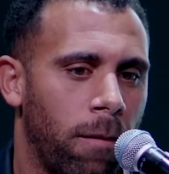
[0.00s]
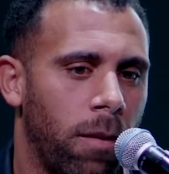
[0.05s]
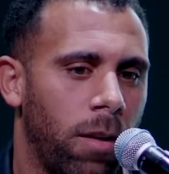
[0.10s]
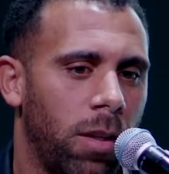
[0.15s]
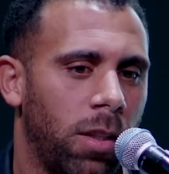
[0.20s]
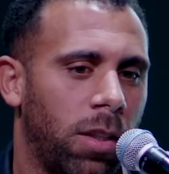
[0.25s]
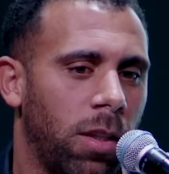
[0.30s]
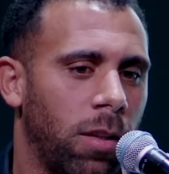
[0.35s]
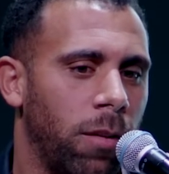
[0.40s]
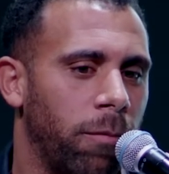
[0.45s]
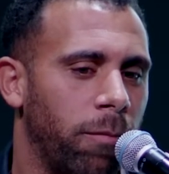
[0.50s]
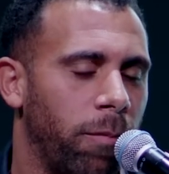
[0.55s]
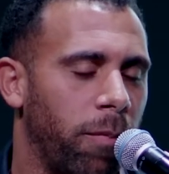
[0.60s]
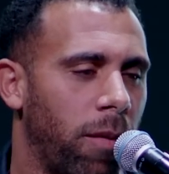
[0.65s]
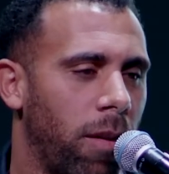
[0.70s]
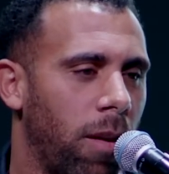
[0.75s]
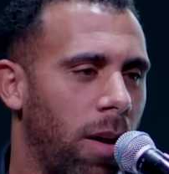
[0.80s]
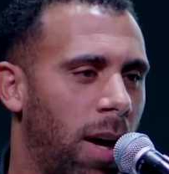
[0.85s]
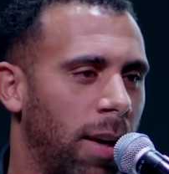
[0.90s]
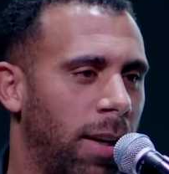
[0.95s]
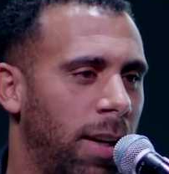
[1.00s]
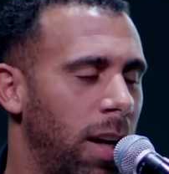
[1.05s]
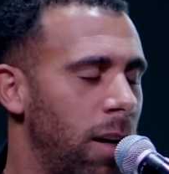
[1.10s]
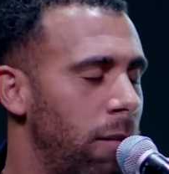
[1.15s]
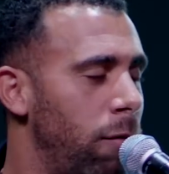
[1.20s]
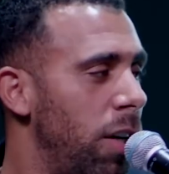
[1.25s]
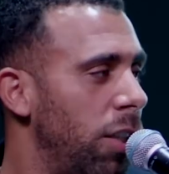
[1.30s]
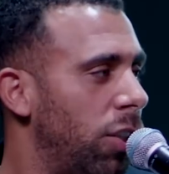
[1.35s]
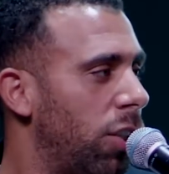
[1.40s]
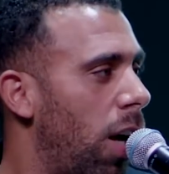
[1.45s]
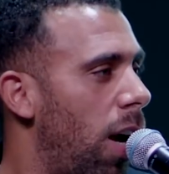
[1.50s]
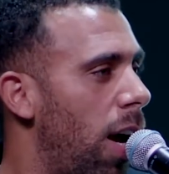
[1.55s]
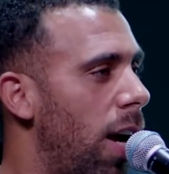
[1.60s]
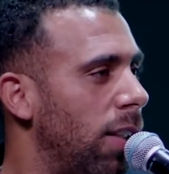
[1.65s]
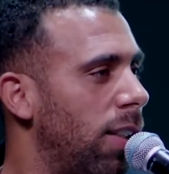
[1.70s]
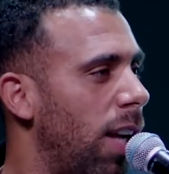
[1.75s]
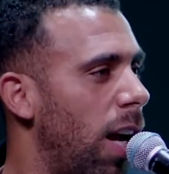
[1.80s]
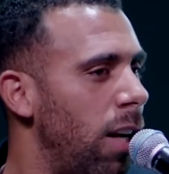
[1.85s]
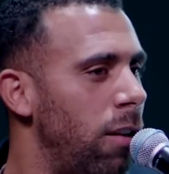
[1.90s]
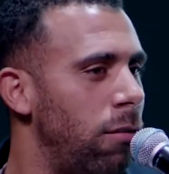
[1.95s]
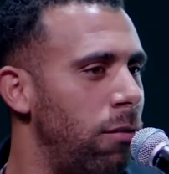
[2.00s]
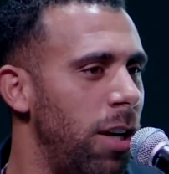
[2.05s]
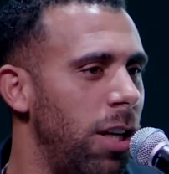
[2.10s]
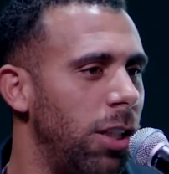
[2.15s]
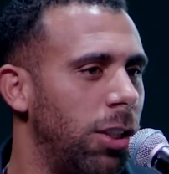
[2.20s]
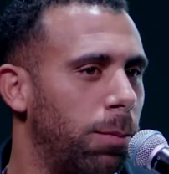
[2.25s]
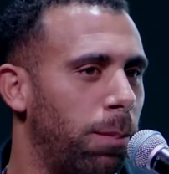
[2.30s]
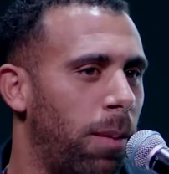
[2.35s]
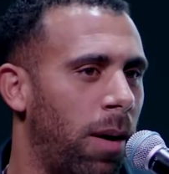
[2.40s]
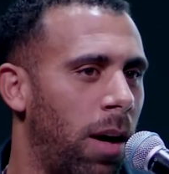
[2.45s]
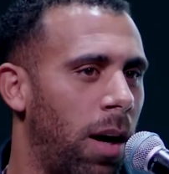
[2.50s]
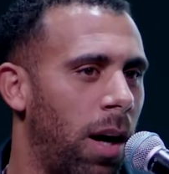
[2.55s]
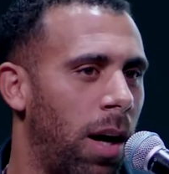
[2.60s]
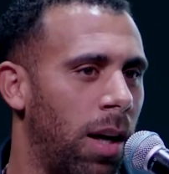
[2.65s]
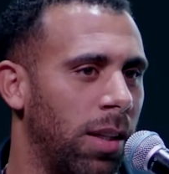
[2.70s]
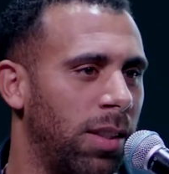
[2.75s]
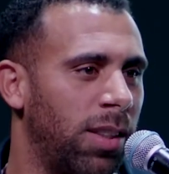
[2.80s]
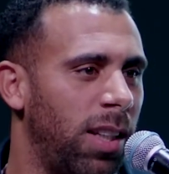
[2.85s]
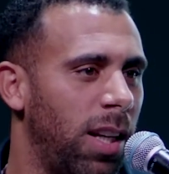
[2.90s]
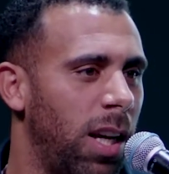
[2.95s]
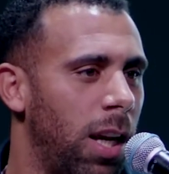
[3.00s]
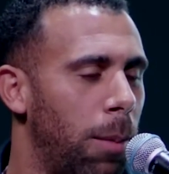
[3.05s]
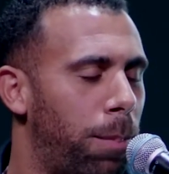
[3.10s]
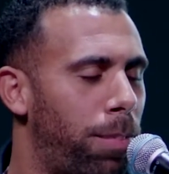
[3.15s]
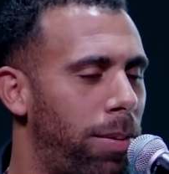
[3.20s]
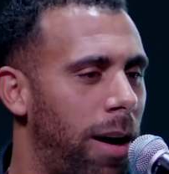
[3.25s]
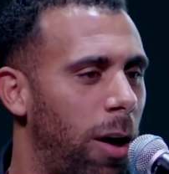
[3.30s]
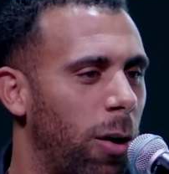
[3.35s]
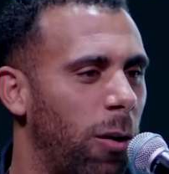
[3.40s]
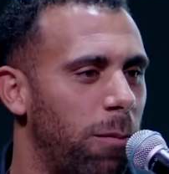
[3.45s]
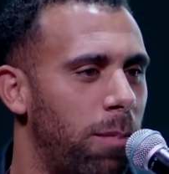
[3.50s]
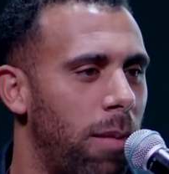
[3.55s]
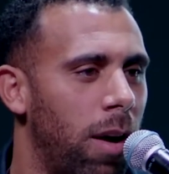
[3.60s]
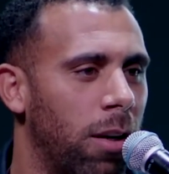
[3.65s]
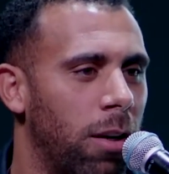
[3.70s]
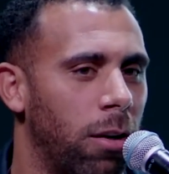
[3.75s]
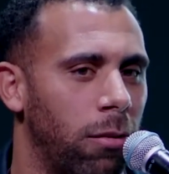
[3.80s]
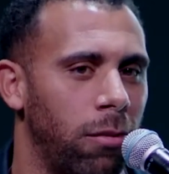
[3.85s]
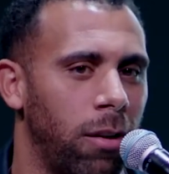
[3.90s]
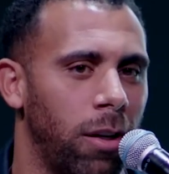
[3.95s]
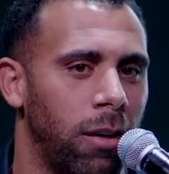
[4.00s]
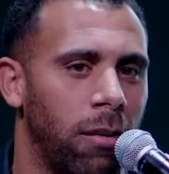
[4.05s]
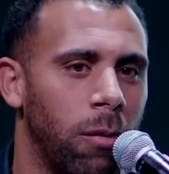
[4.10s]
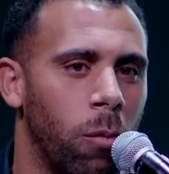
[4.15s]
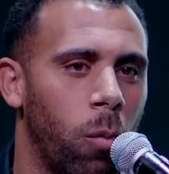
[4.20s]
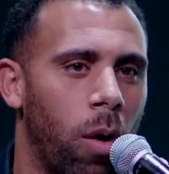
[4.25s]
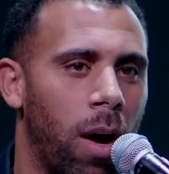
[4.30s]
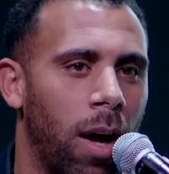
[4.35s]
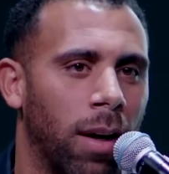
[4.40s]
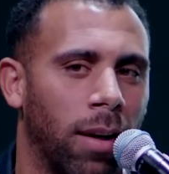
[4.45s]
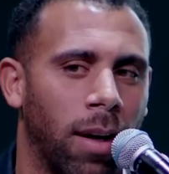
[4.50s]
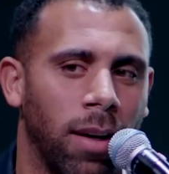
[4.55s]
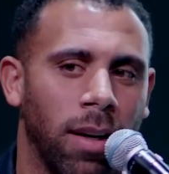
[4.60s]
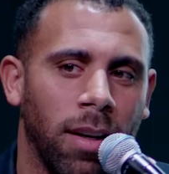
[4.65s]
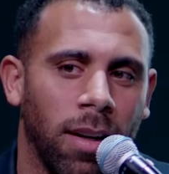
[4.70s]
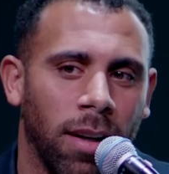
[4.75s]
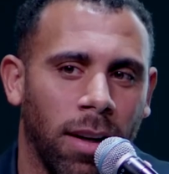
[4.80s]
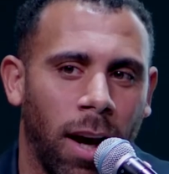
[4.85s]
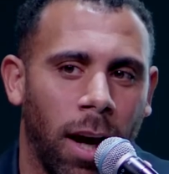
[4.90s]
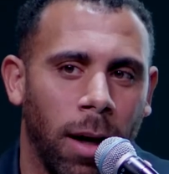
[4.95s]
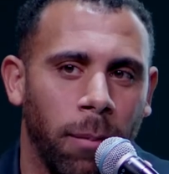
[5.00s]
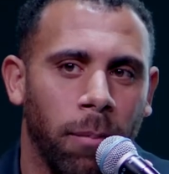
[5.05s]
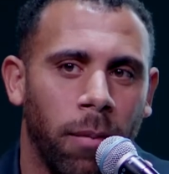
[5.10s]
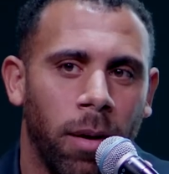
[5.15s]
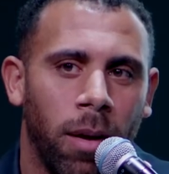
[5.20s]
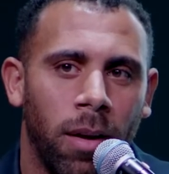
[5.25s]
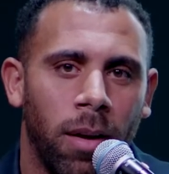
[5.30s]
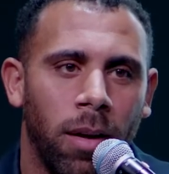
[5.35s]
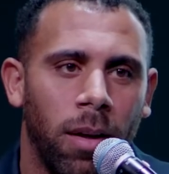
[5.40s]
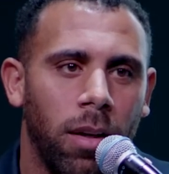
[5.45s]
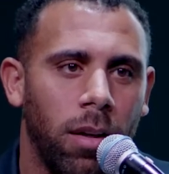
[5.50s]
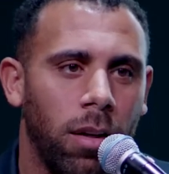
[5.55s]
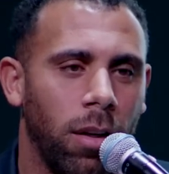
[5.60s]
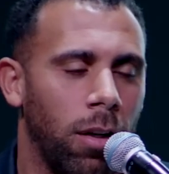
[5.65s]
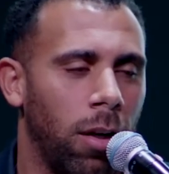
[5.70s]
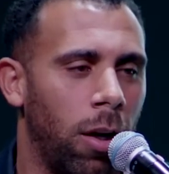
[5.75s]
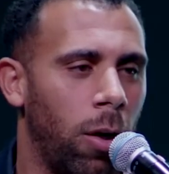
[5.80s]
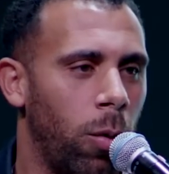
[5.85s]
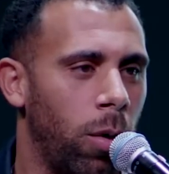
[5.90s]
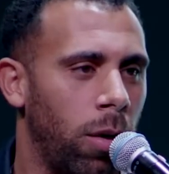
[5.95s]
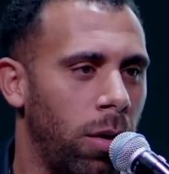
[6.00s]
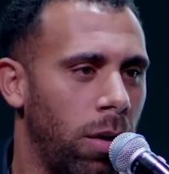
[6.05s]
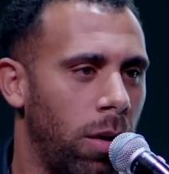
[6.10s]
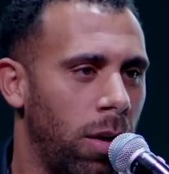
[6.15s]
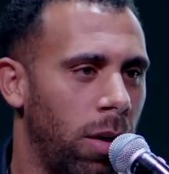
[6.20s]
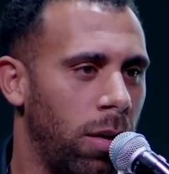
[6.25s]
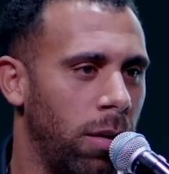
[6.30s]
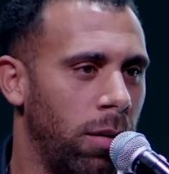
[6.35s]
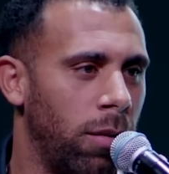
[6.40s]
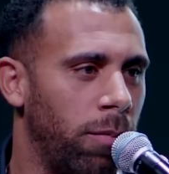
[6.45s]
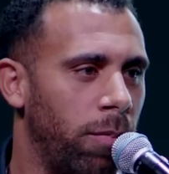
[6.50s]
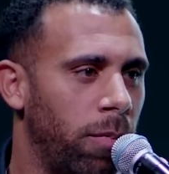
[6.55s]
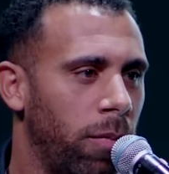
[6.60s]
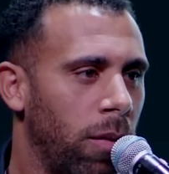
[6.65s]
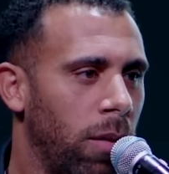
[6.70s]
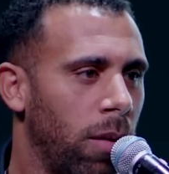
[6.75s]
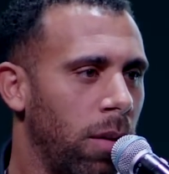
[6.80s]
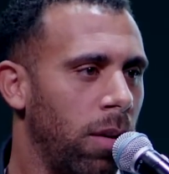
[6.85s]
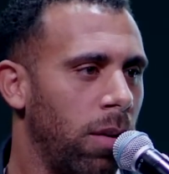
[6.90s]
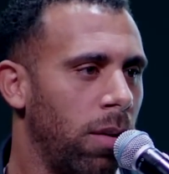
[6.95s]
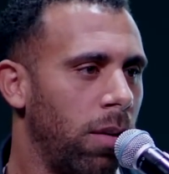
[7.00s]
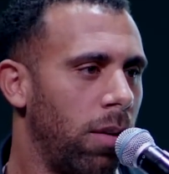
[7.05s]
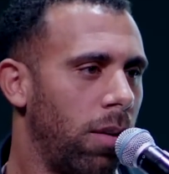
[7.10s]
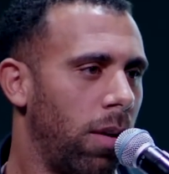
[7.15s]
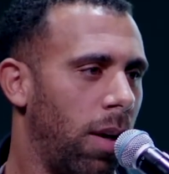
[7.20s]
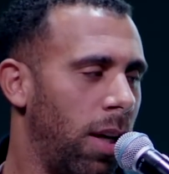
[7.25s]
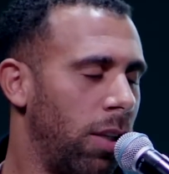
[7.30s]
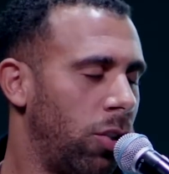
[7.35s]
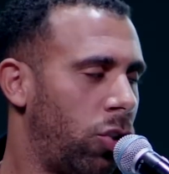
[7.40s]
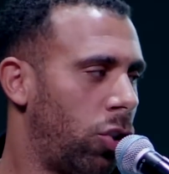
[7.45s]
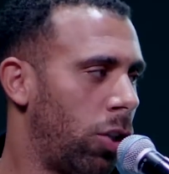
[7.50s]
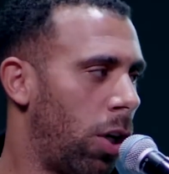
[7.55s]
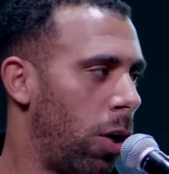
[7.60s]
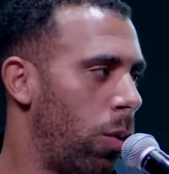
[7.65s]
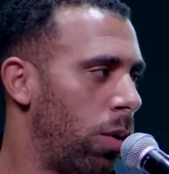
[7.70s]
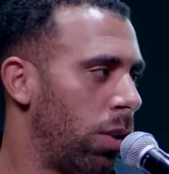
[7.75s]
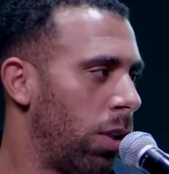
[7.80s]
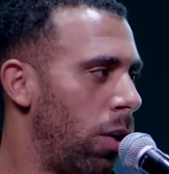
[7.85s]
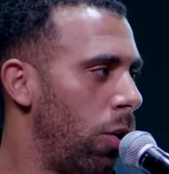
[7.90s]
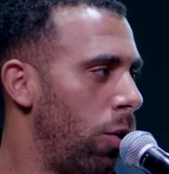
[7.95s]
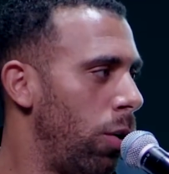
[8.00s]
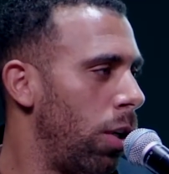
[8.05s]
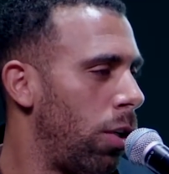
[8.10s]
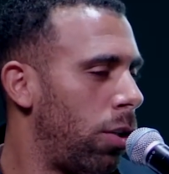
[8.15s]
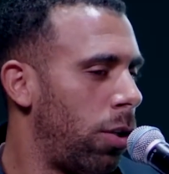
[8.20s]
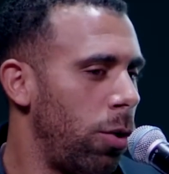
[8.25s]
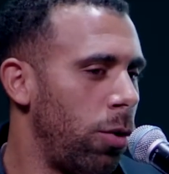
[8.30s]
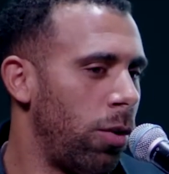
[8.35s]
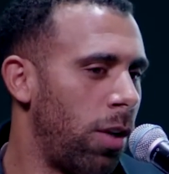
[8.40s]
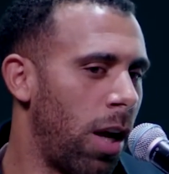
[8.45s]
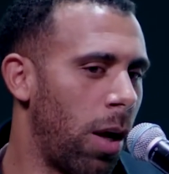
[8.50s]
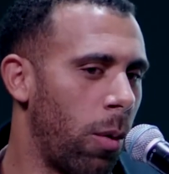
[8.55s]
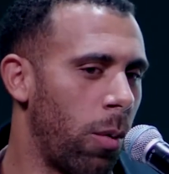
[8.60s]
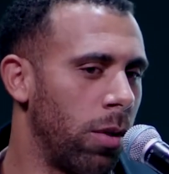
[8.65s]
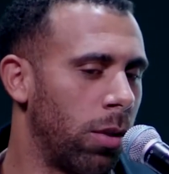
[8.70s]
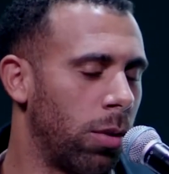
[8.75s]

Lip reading: listen, I didn't reach the heights that he reached, but I sit here proud of my career and what I've done in the game, you know. And as Joe has alluded to there when